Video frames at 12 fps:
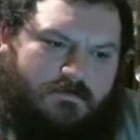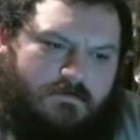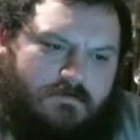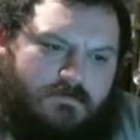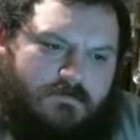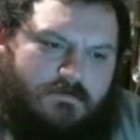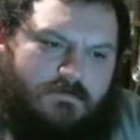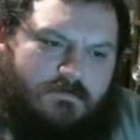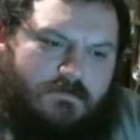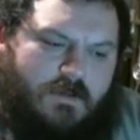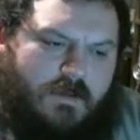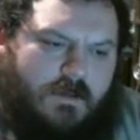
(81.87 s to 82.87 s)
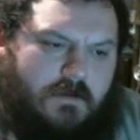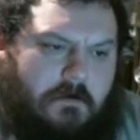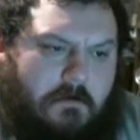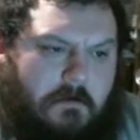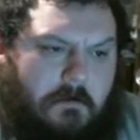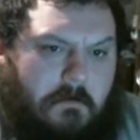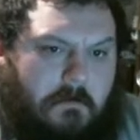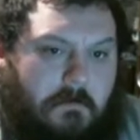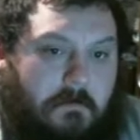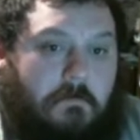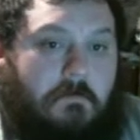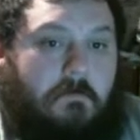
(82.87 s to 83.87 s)

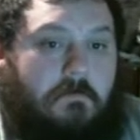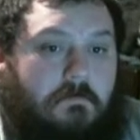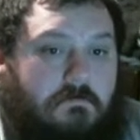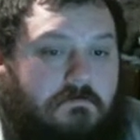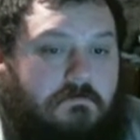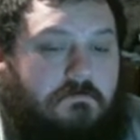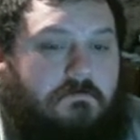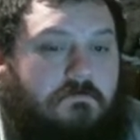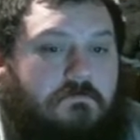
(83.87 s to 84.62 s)
(no one is talking)